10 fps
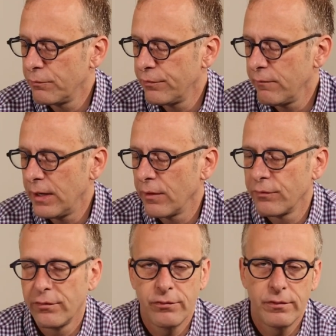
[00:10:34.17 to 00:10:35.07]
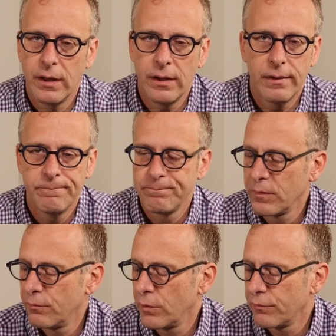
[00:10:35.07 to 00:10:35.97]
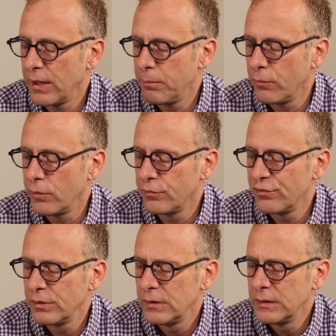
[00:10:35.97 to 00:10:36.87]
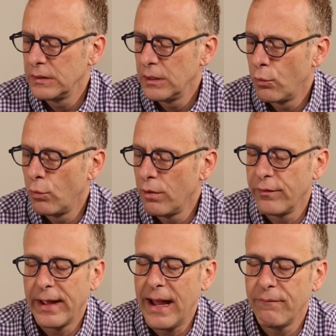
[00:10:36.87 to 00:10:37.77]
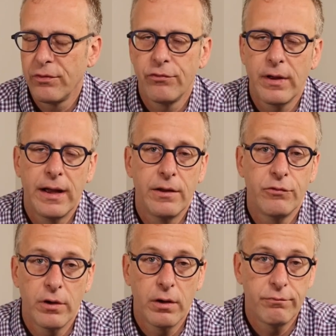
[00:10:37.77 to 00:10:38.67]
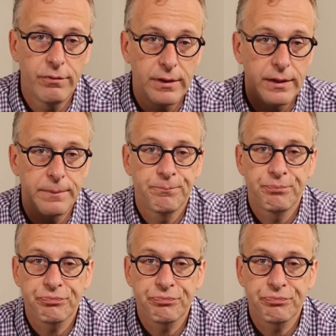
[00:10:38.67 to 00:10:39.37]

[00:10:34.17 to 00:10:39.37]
7-ounce, for example, is roughly half the size of the